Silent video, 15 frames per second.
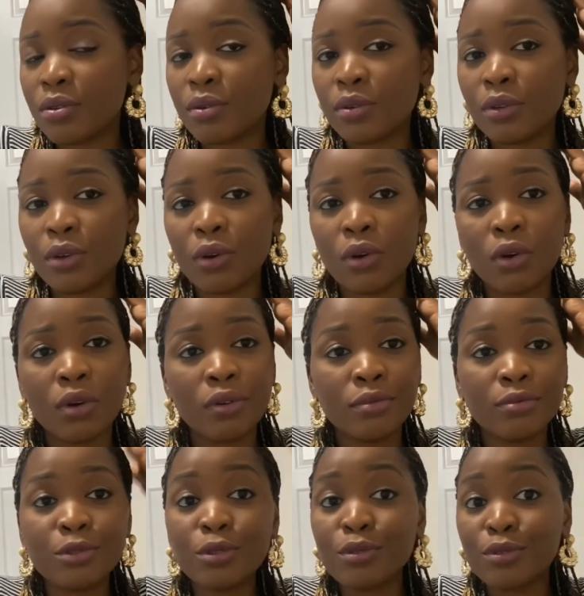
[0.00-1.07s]
your
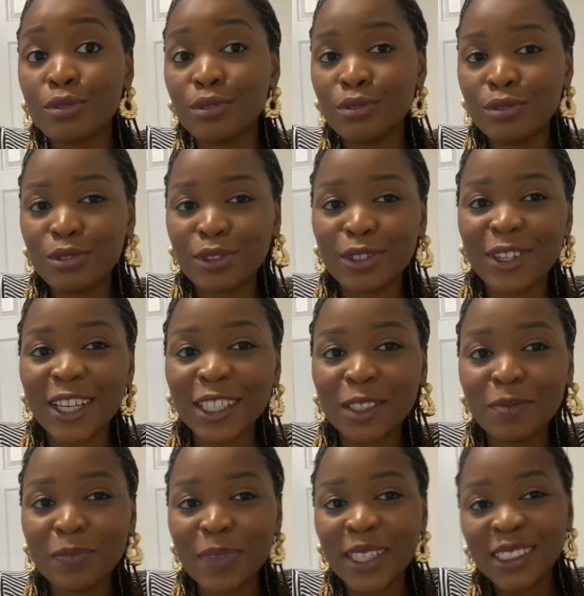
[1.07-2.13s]
Toronto your
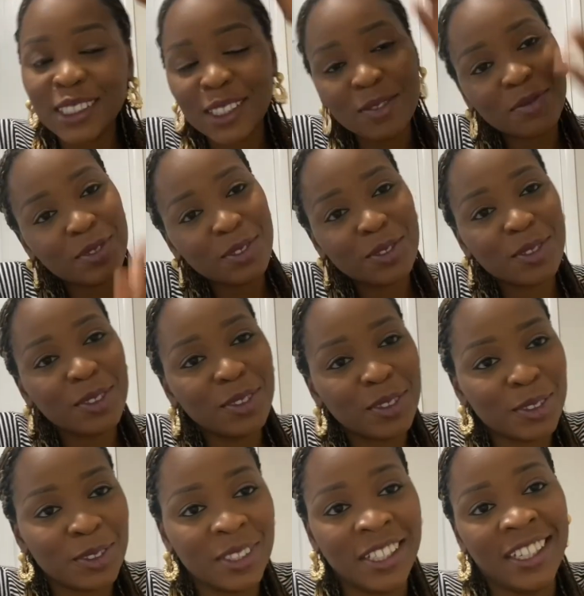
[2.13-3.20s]
expensive Toronto